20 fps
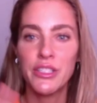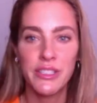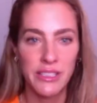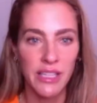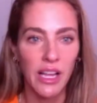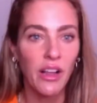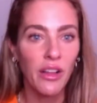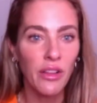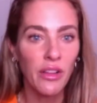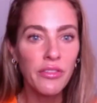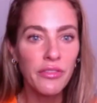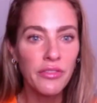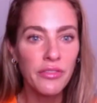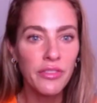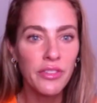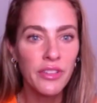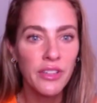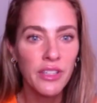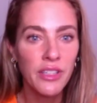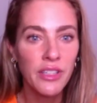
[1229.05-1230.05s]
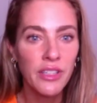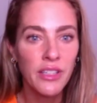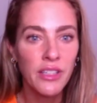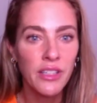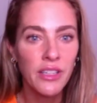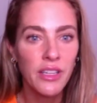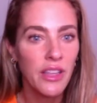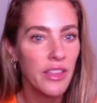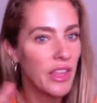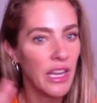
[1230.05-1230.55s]
self
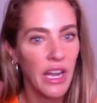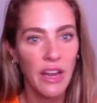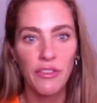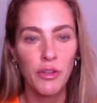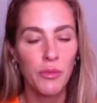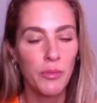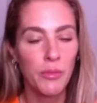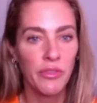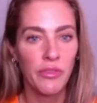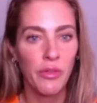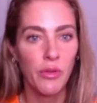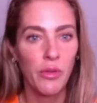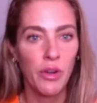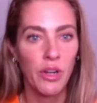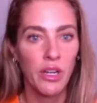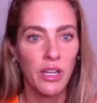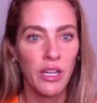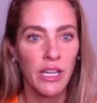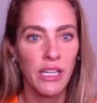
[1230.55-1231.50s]
than ever before.